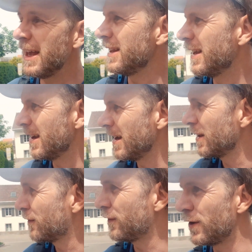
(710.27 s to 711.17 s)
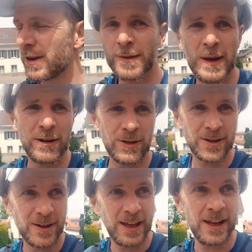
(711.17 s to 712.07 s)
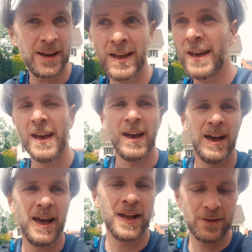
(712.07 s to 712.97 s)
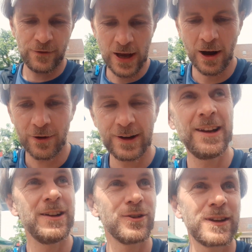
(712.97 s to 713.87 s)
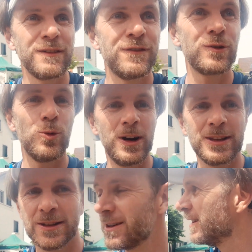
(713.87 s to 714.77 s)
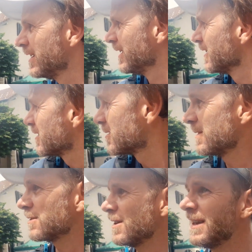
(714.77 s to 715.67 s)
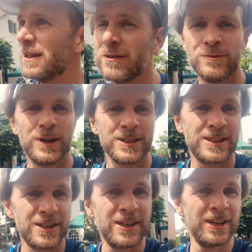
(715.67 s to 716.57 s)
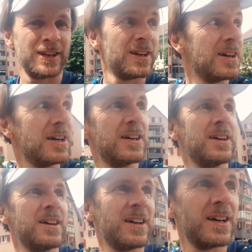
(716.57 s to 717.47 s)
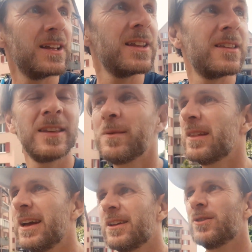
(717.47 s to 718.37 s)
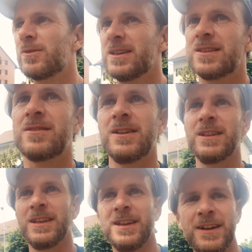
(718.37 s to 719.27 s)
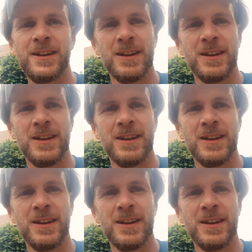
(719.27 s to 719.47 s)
nearly the first marathon in, and we are really looking for water. We run out of water and it seems like no restaurant here.